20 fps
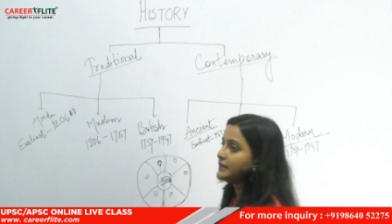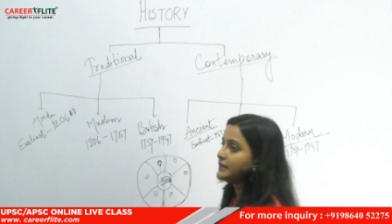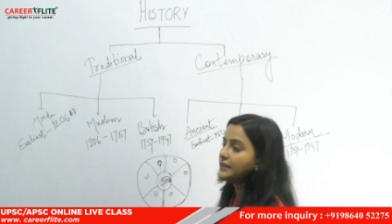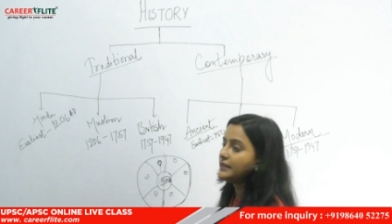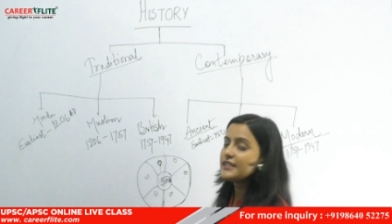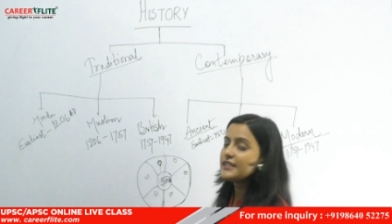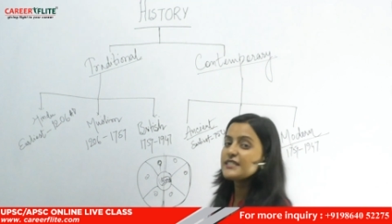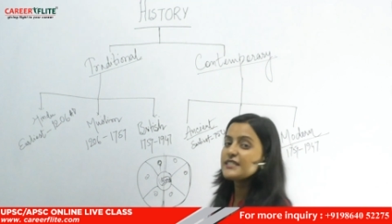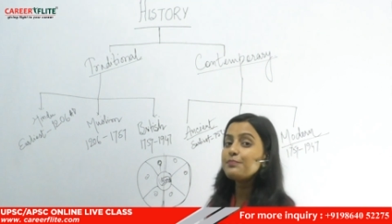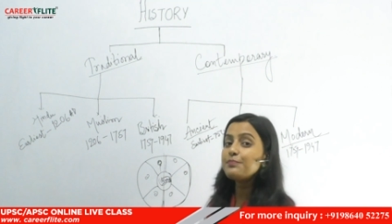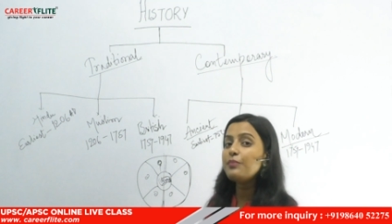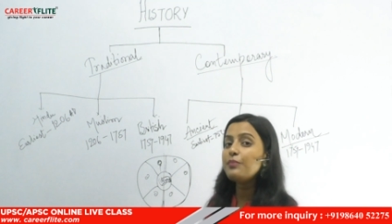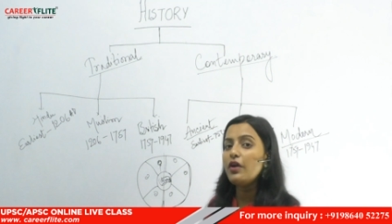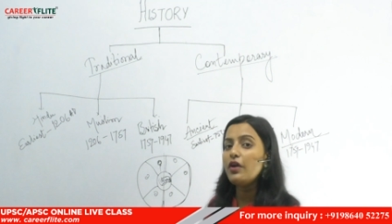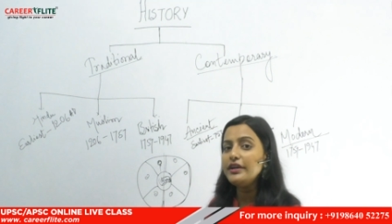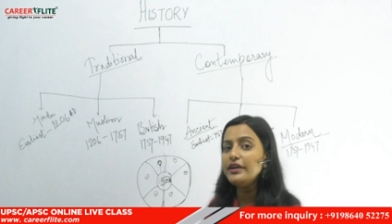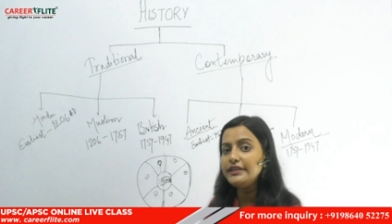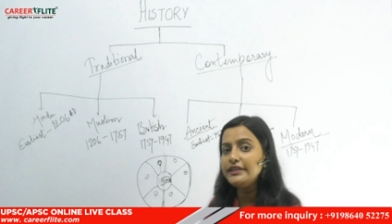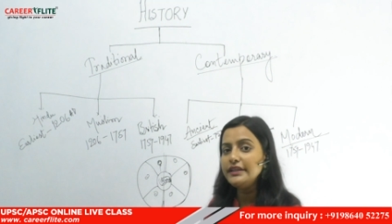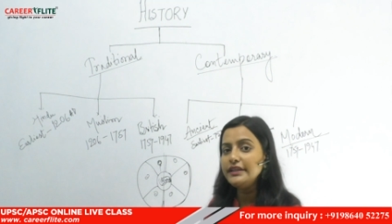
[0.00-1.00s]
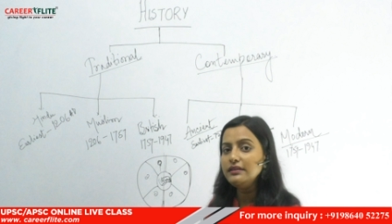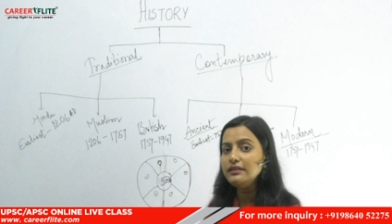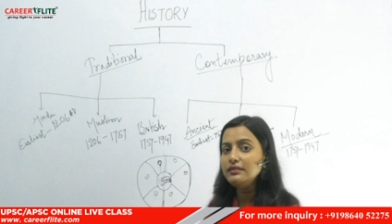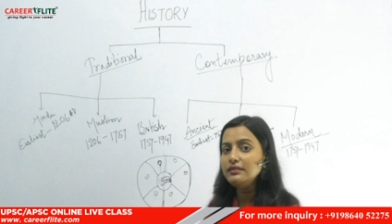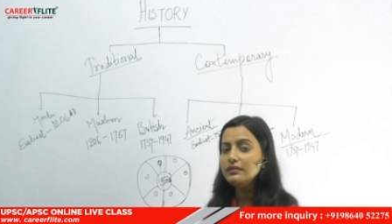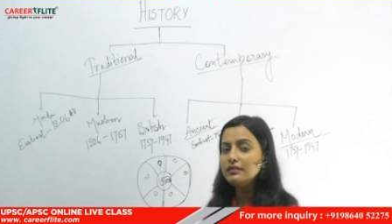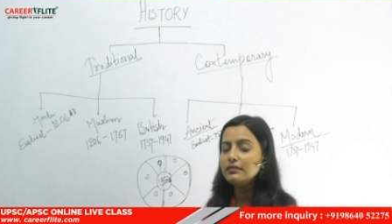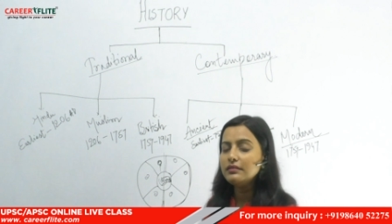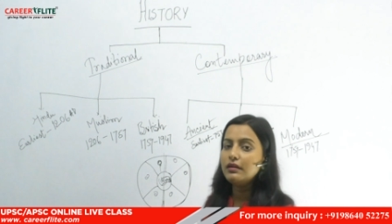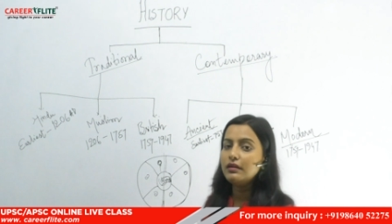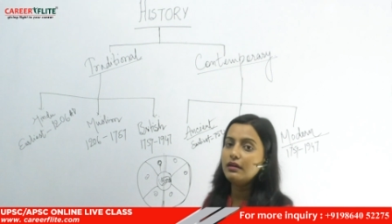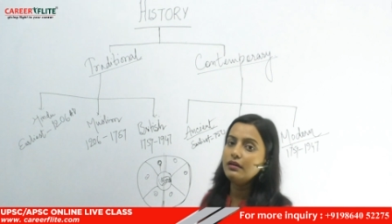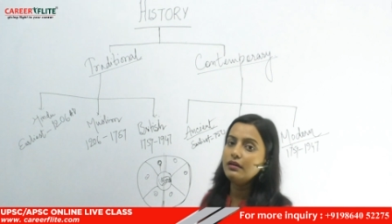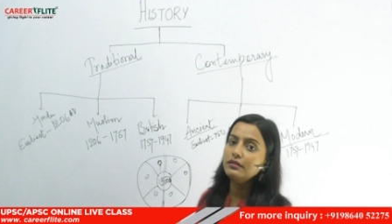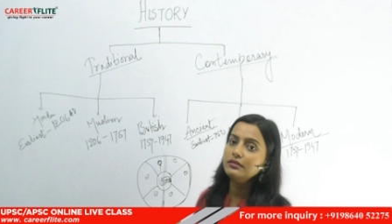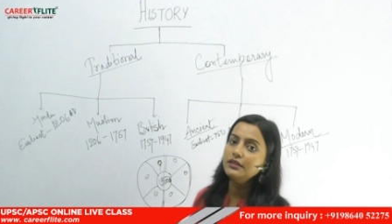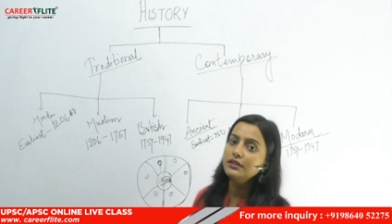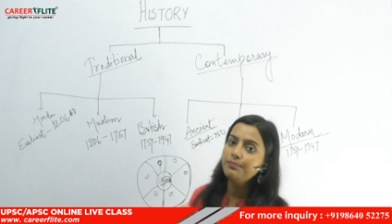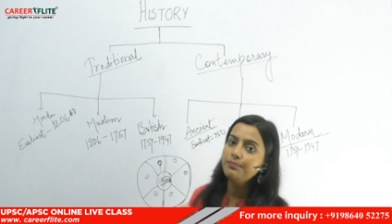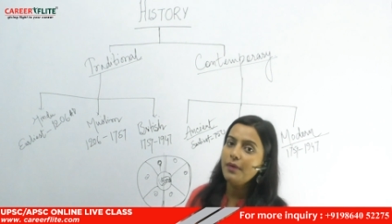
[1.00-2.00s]
exploiting
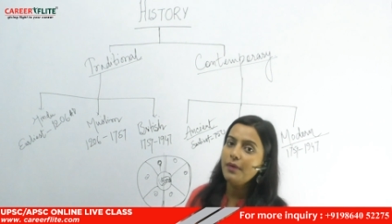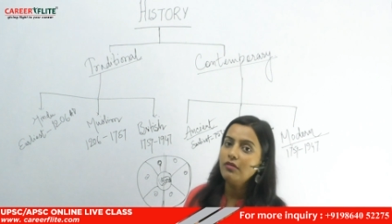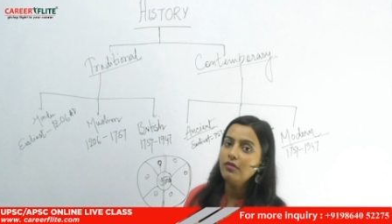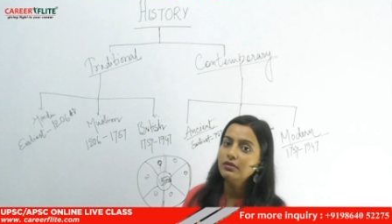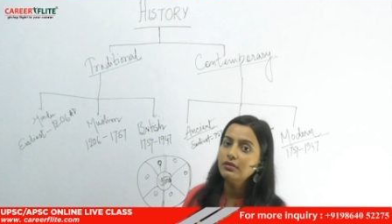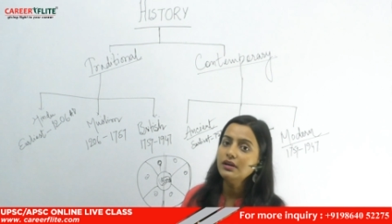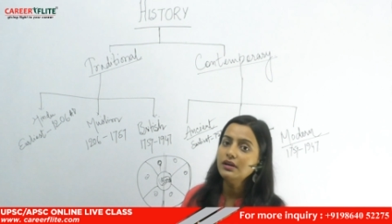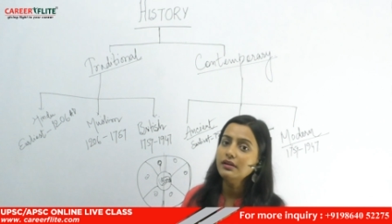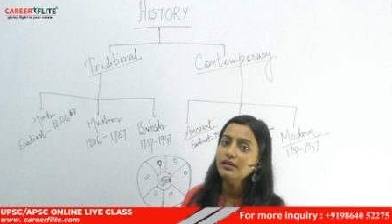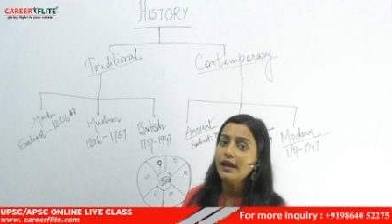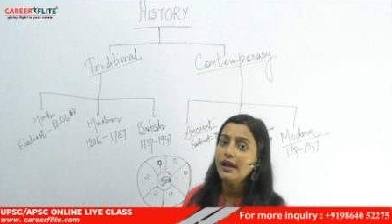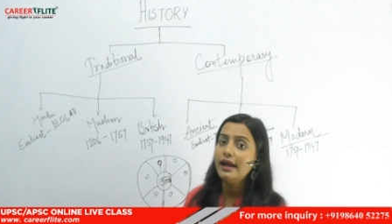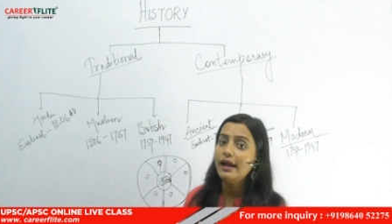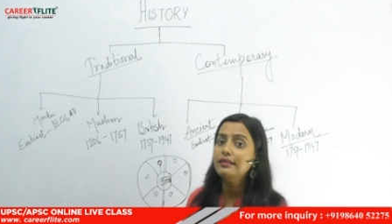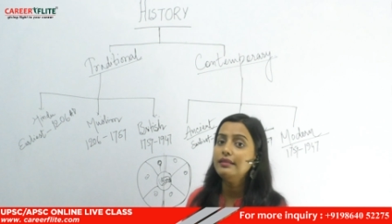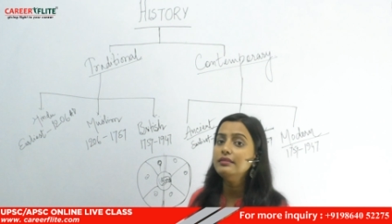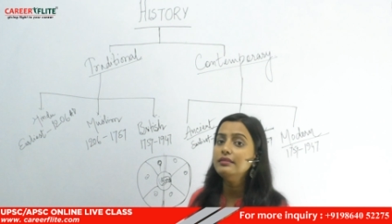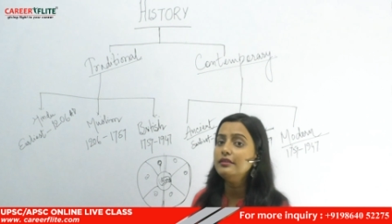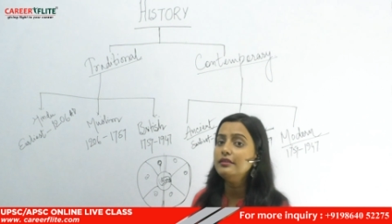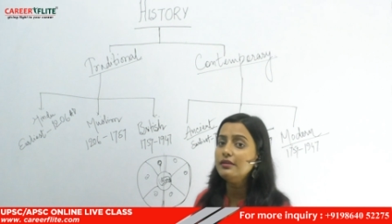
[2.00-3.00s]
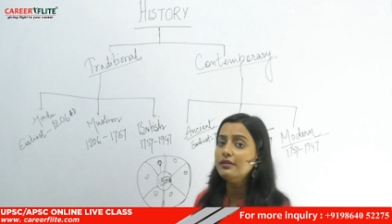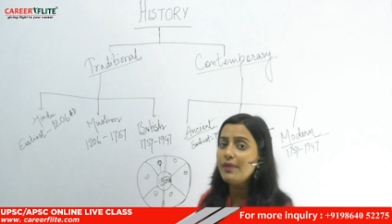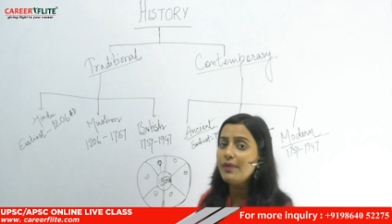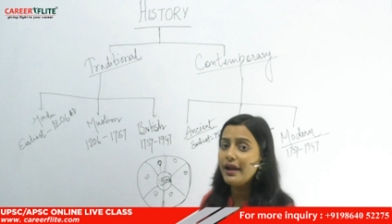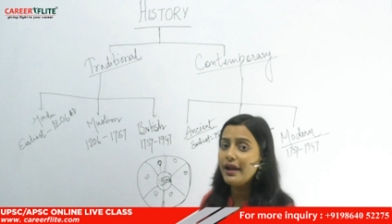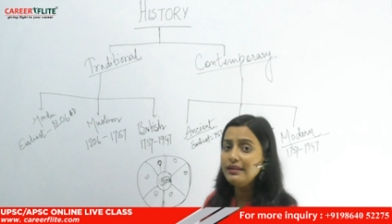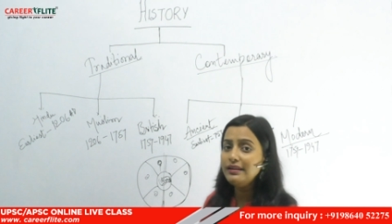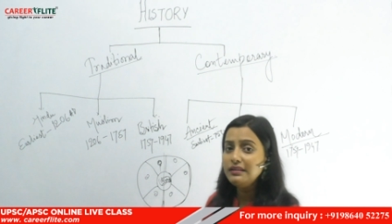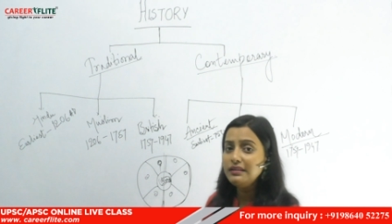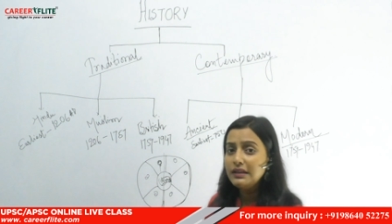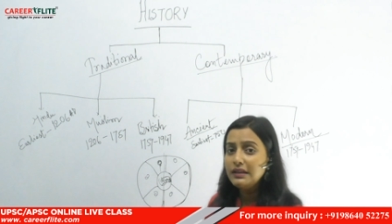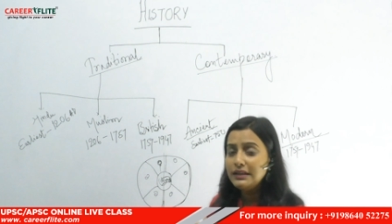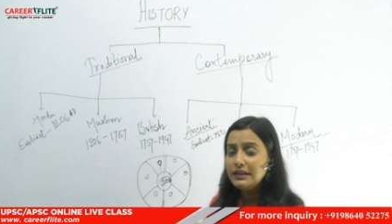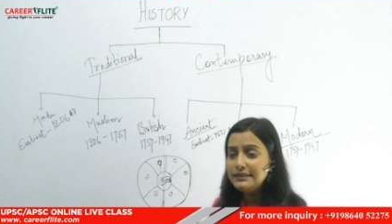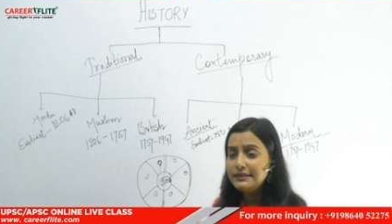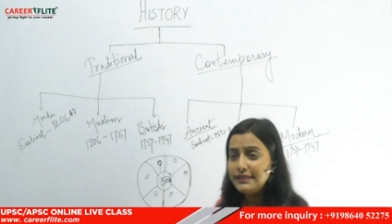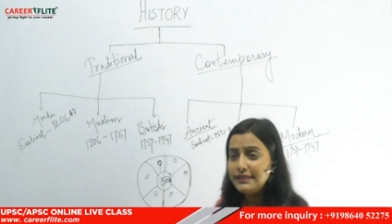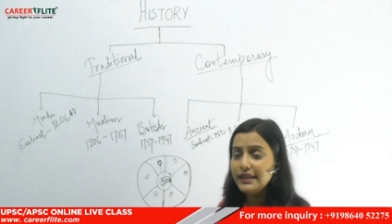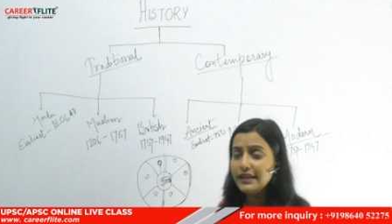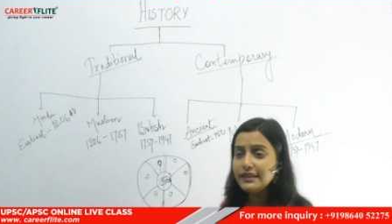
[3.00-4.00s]
the power and thereby
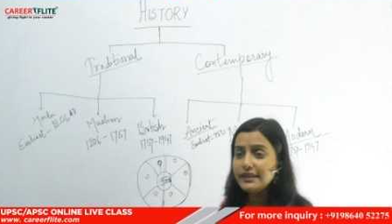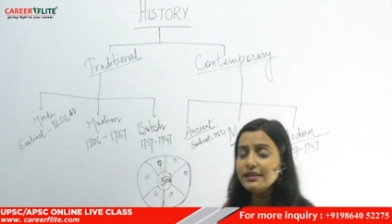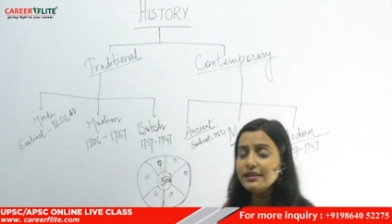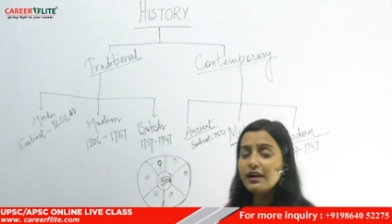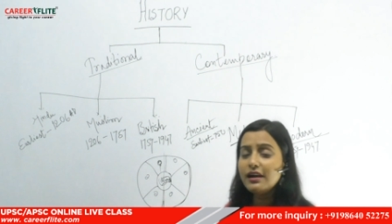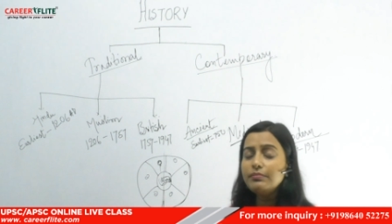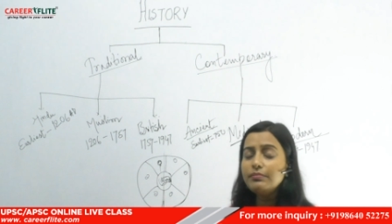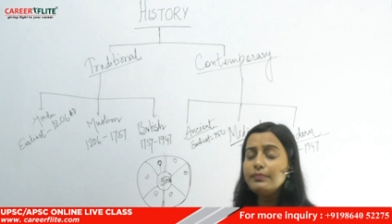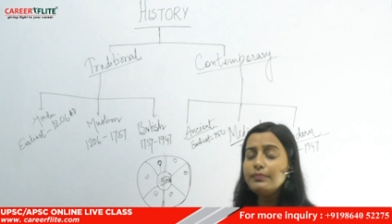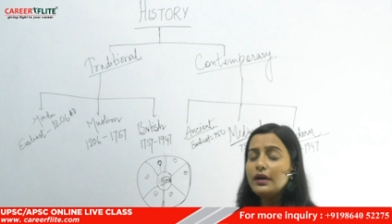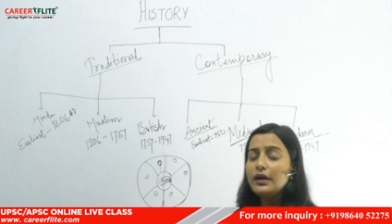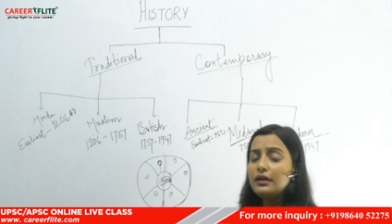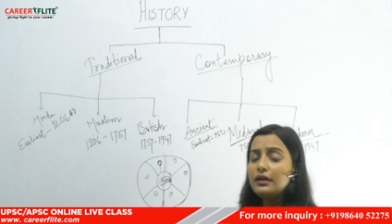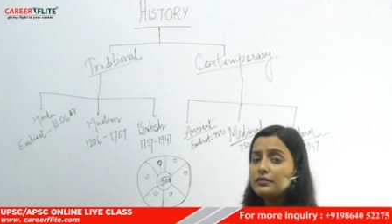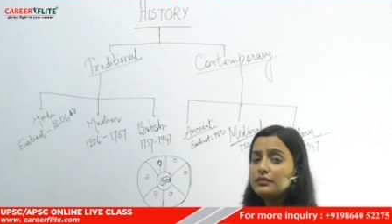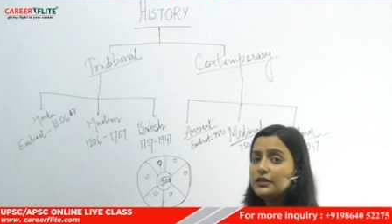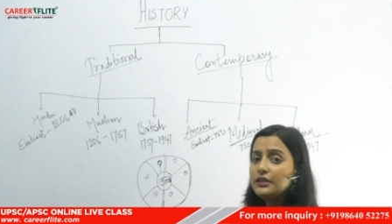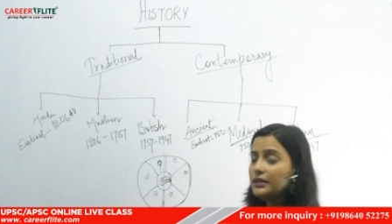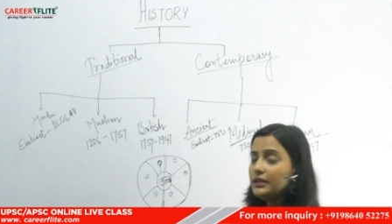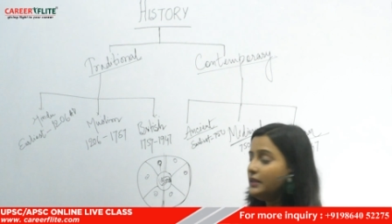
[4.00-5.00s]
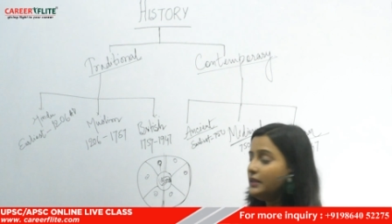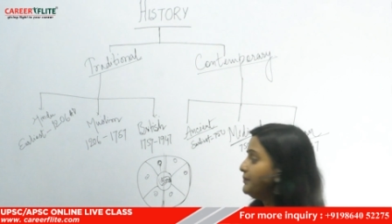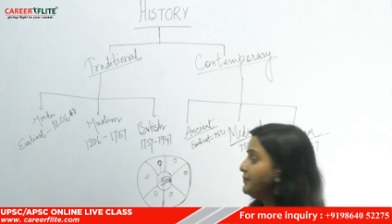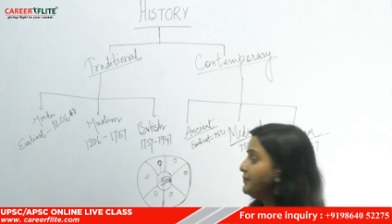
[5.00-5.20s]
taking up the